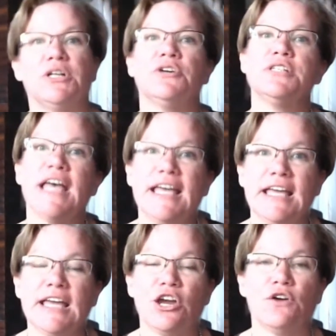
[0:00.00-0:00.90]
you're
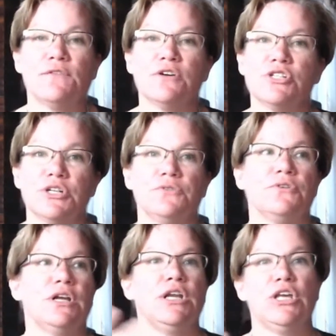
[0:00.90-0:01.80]
taking care of your
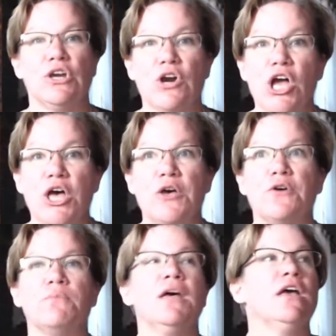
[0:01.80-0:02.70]
children, your home,